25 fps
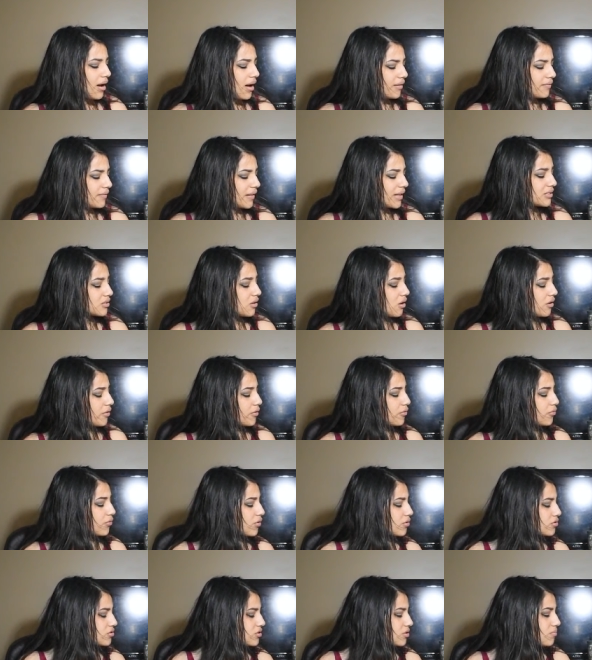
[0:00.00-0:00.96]
That's all the
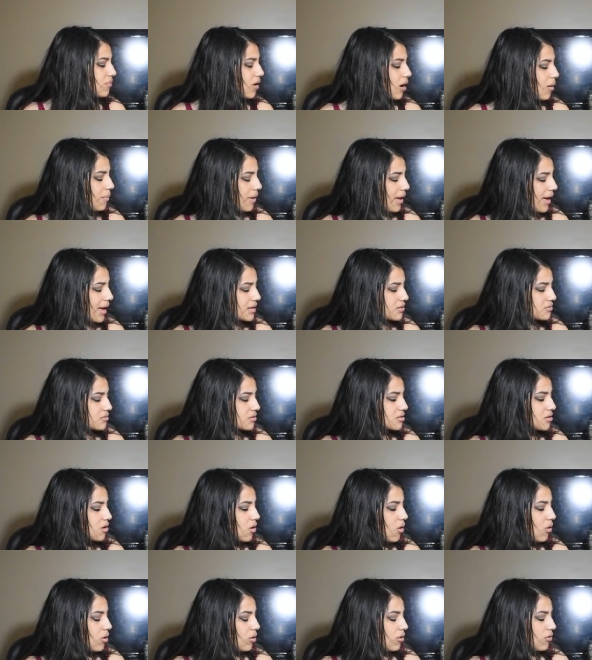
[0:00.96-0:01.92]
photos your mom has? Those
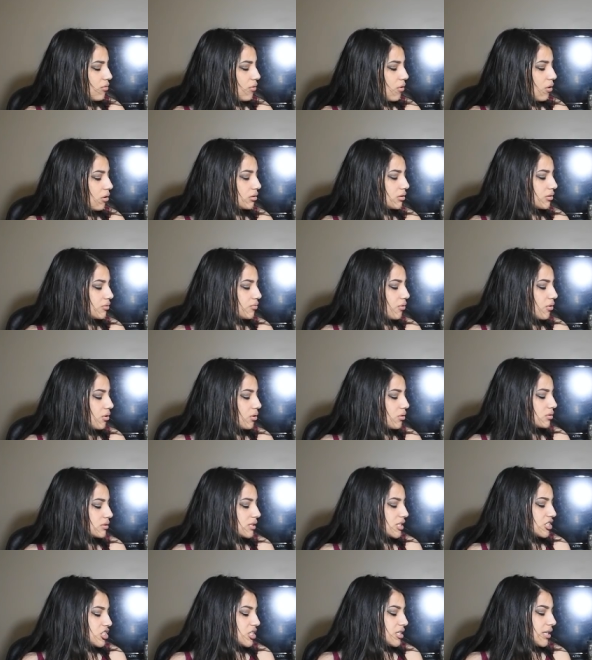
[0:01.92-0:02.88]
are all the photos
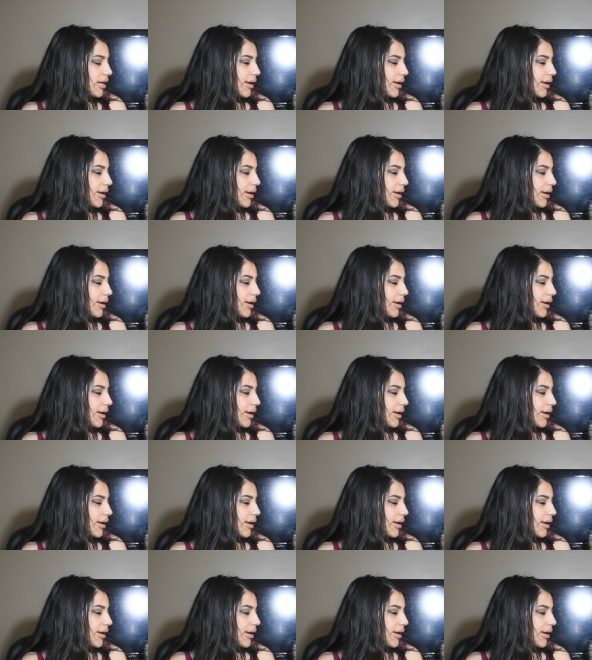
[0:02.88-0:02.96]
that she